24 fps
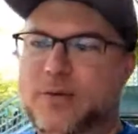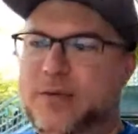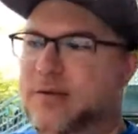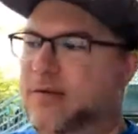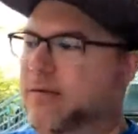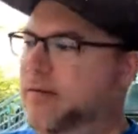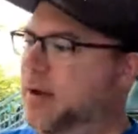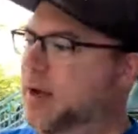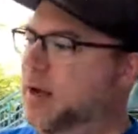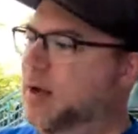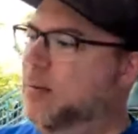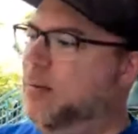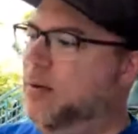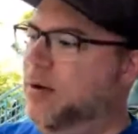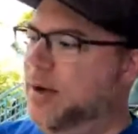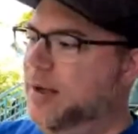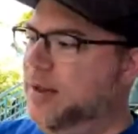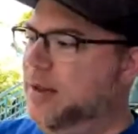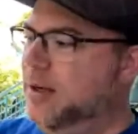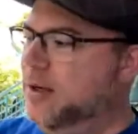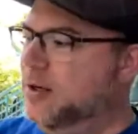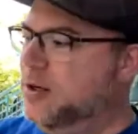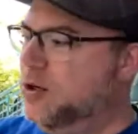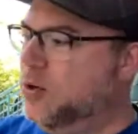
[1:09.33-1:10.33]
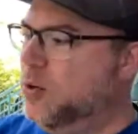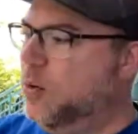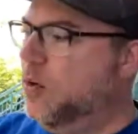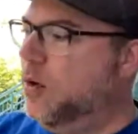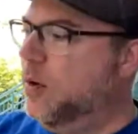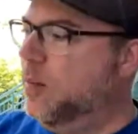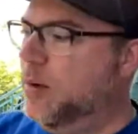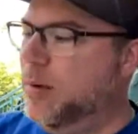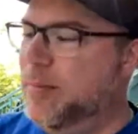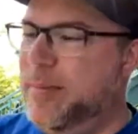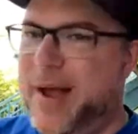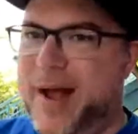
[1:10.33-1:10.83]
what's available at the
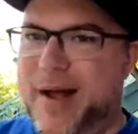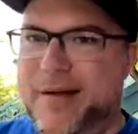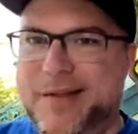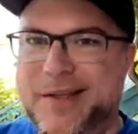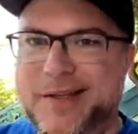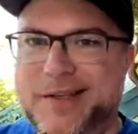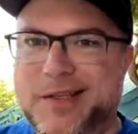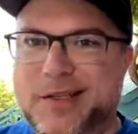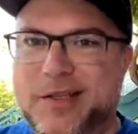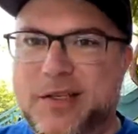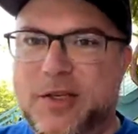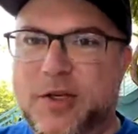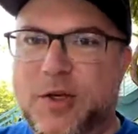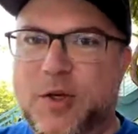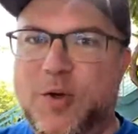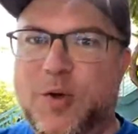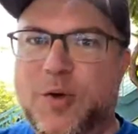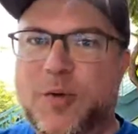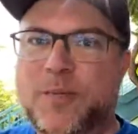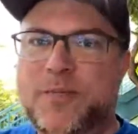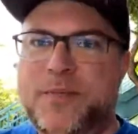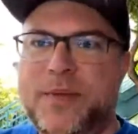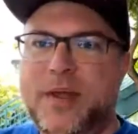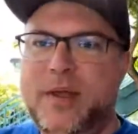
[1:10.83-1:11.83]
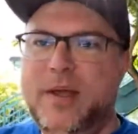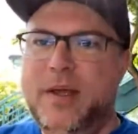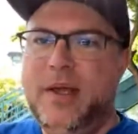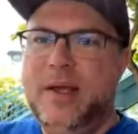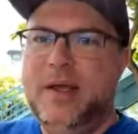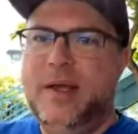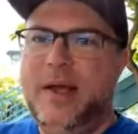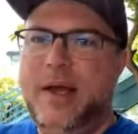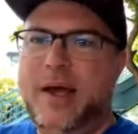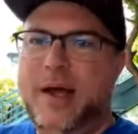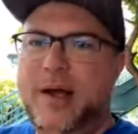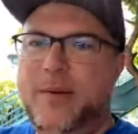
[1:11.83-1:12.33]
Shawarma Palace too.
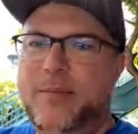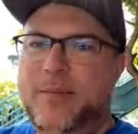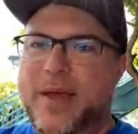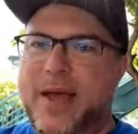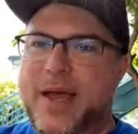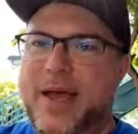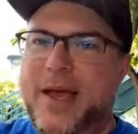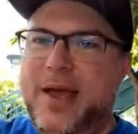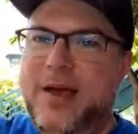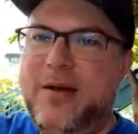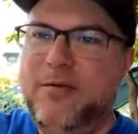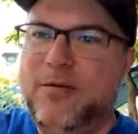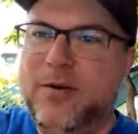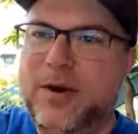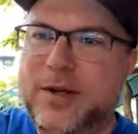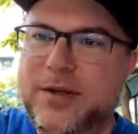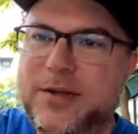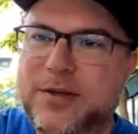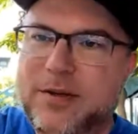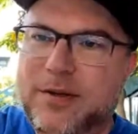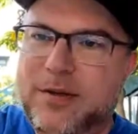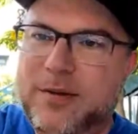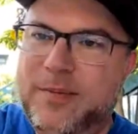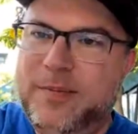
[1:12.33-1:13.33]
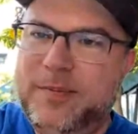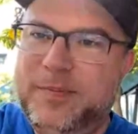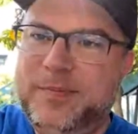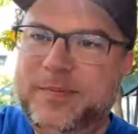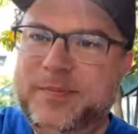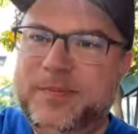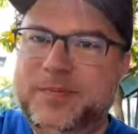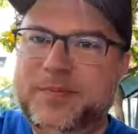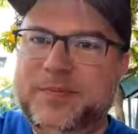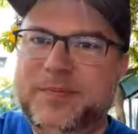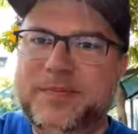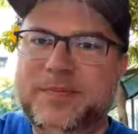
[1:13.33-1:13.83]
Hey, Russell.
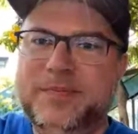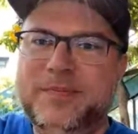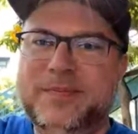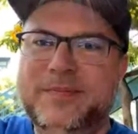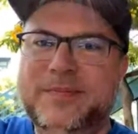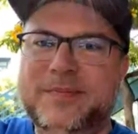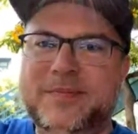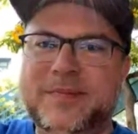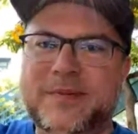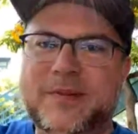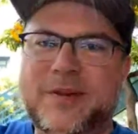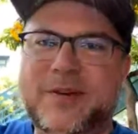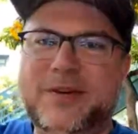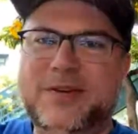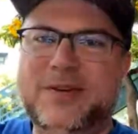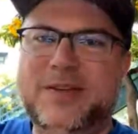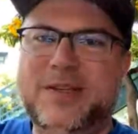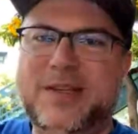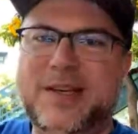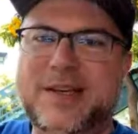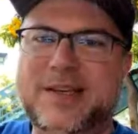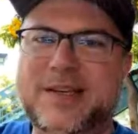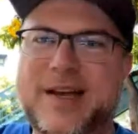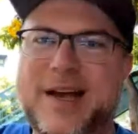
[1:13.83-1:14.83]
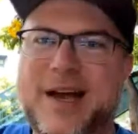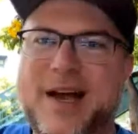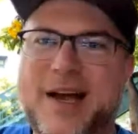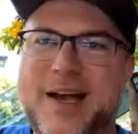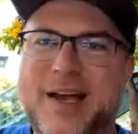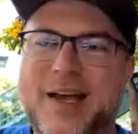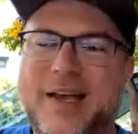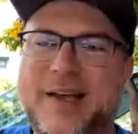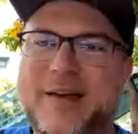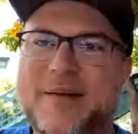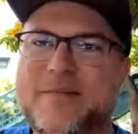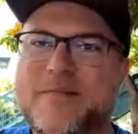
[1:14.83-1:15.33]
Russell says
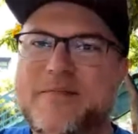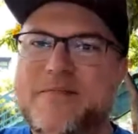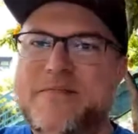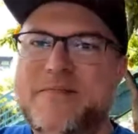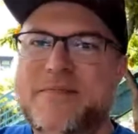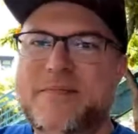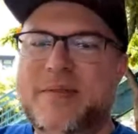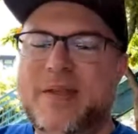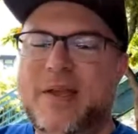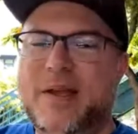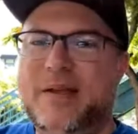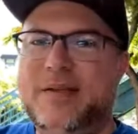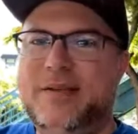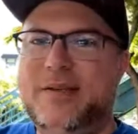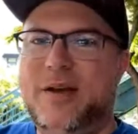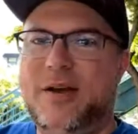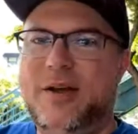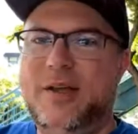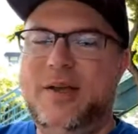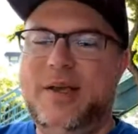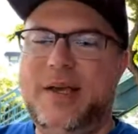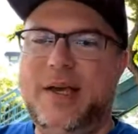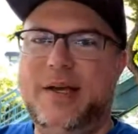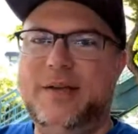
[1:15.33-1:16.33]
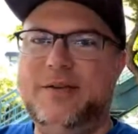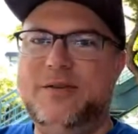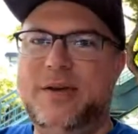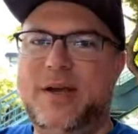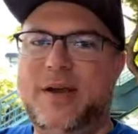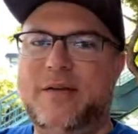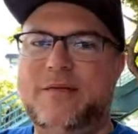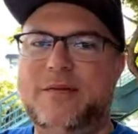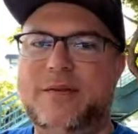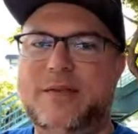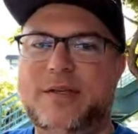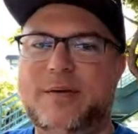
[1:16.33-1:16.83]
hi. I saw you guys are
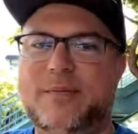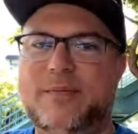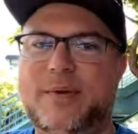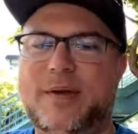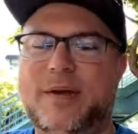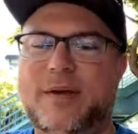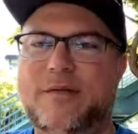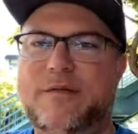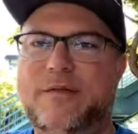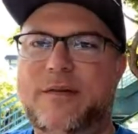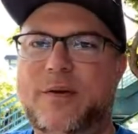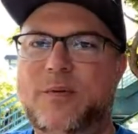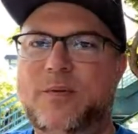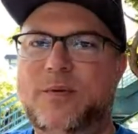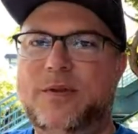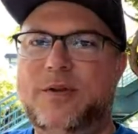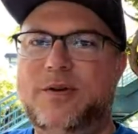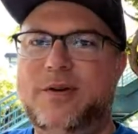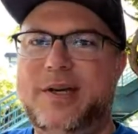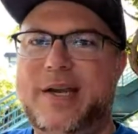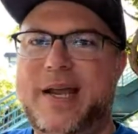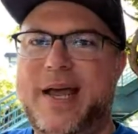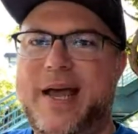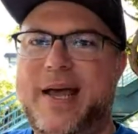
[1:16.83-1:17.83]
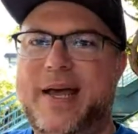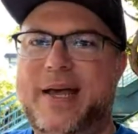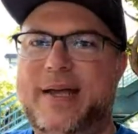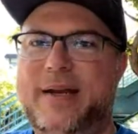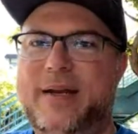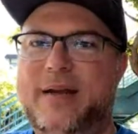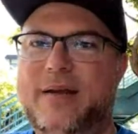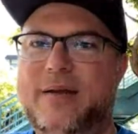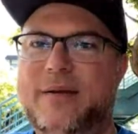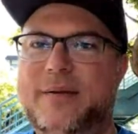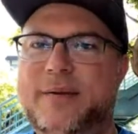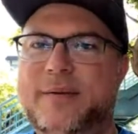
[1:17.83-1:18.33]
having some fun with your dad.
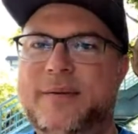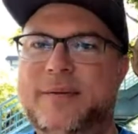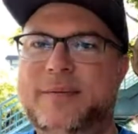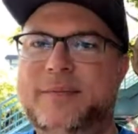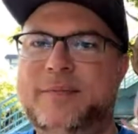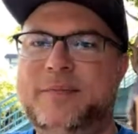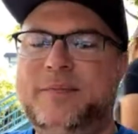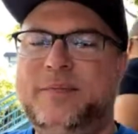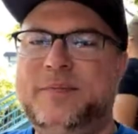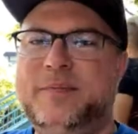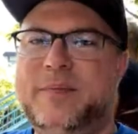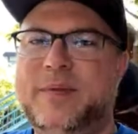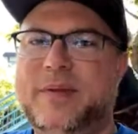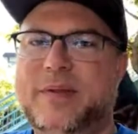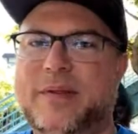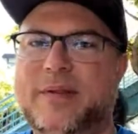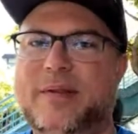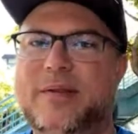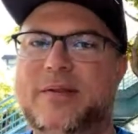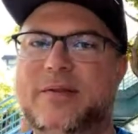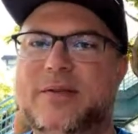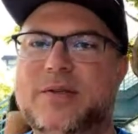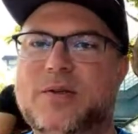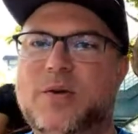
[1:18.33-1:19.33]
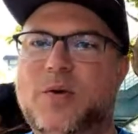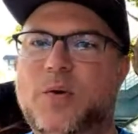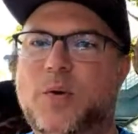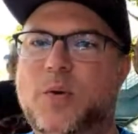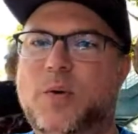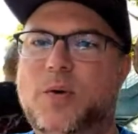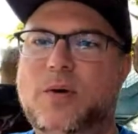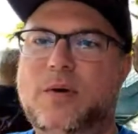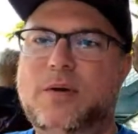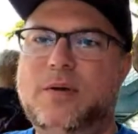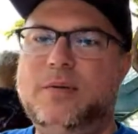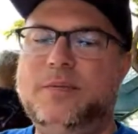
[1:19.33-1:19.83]
It's
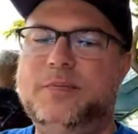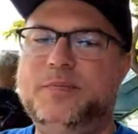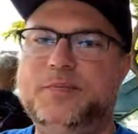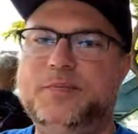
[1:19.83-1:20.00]
cool.